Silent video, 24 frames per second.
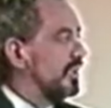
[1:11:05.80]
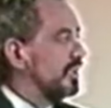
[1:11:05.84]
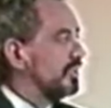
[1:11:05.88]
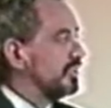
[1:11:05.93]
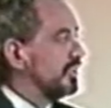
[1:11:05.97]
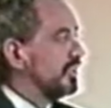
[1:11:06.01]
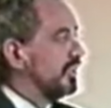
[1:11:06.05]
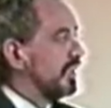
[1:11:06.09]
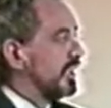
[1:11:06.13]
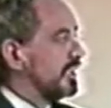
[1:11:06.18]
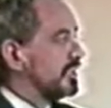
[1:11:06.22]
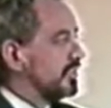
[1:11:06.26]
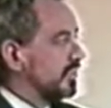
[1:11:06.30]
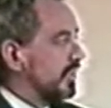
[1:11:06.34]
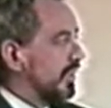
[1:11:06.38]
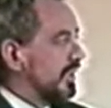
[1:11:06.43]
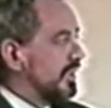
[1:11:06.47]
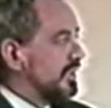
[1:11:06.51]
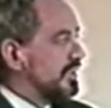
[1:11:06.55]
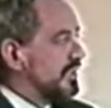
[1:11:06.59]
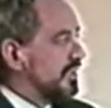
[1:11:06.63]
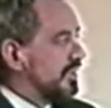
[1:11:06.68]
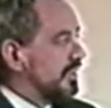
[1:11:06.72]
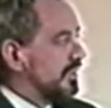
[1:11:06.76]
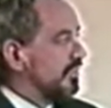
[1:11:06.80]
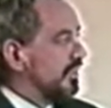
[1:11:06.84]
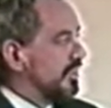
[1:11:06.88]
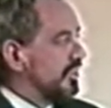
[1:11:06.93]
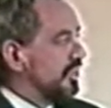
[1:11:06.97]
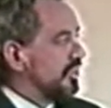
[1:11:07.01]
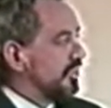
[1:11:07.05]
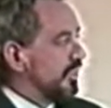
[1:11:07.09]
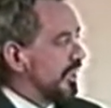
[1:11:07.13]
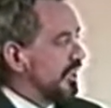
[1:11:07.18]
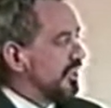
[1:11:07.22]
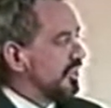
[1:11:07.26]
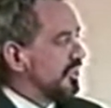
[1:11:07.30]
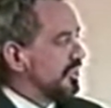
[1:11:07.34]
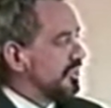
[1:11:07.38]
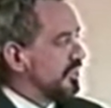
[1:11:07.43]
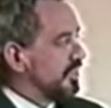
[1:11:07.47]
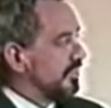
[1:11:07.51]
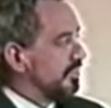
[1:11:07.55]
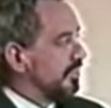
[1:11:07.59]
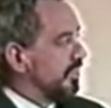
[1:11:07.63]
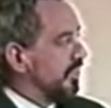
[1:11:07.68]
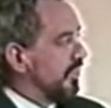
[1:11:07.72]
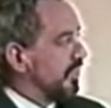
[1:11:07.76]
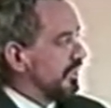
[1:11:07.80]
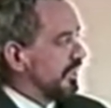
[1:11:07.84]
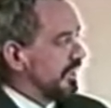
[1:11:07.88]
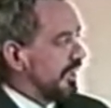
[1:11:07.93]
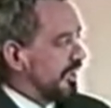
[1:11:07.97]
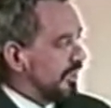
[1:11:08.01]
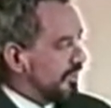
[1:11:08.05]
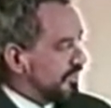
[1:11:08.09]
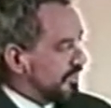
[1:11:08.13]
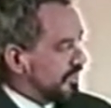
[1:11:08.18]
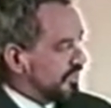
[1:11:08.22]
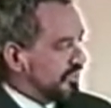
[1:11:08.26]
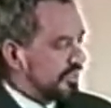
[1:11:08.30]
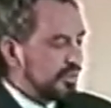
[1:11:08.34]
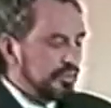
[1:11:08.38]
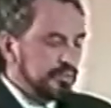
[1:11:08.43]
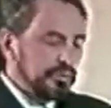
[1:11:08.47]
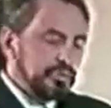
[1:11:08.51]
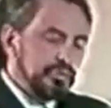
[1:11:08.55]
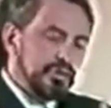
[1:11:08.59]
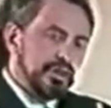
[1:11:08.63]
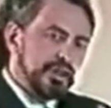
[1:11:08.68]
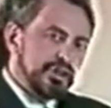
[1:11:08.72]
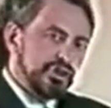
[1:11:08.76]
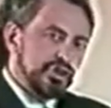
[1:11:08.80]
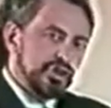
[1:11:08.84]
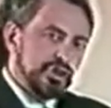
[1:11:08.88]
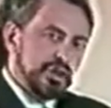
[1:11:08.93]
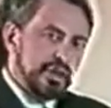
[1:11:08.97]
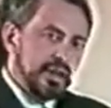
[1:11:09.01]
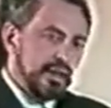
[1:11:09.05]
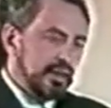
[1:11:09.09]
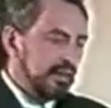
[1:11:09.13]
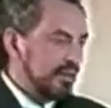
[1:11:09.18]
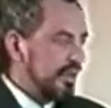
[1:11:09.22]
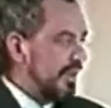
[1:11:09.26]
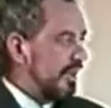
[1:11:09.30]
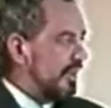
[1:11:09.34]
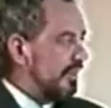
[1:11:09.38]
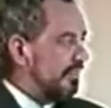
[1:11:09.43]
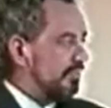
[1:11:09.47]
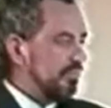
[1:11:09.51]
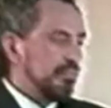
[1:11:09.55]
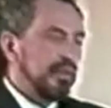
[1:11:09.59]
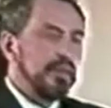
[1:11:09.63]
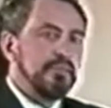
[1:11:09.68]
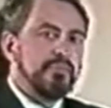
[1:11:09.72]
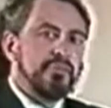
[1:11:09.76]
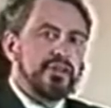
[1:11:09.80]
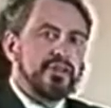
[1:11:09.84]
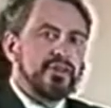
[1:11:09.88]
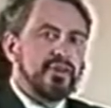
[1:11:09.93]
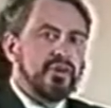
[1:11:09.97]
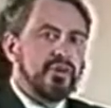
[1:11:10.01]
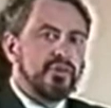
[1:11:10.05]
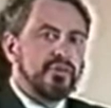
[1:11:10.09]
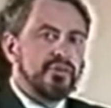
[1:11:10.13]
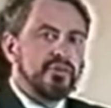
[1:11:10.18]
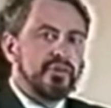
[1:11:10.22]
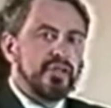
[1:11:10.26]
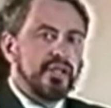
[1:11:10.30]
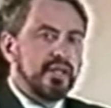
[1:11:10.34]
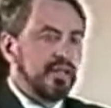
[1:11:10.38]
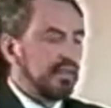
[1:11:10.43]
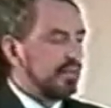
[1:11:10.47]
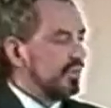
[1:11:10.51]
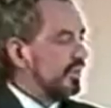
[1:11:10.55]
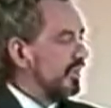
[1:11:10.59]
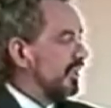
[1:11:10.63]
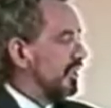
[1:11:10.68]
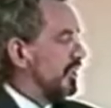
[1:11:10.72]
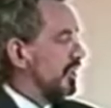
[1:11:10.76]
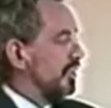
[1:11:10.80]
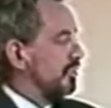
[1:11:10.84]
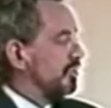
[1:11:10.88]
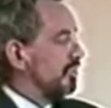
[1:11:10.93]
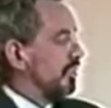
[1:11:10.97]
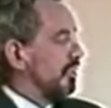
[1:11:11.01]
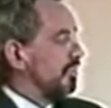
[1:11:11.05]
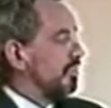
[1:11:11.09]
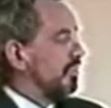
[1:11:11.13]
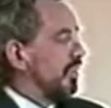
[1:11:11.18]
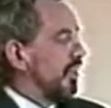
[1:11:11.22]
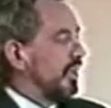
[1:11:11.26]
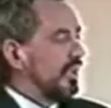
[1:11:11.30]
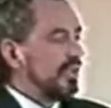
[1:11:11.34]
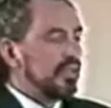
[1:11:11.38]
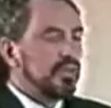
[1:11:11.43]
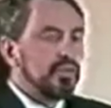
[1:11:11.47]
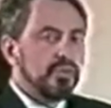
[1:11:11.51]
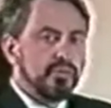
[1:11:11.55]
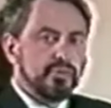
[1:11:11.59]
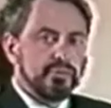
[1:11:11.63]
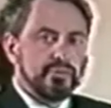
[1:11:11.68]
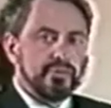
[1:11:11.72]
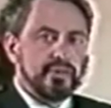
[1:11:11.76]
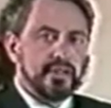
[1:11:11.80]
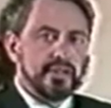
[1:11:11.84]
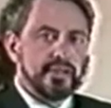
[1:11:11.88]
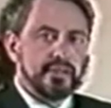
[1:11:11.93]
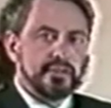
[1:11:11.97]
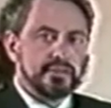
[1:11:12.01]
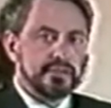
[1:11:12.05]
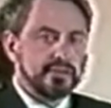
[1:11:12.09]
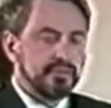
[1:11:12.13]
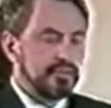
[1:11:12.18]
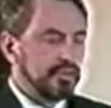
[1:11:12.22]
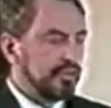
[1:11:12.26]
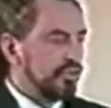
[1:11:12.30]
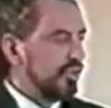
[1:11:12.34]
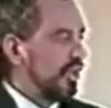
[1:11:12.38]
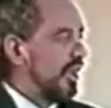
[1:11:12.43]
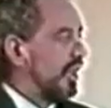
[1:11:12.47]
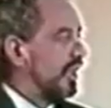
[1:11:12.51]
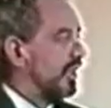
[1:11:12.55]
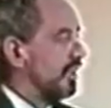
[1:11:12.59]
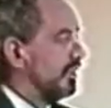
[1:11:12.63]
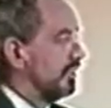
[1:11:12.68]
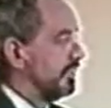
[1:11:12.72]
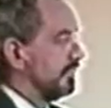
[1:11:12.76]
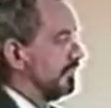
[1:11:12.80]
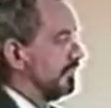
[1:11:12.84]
So that's why this individuation is important. It helps differentiate memory content from body or feelings of a child.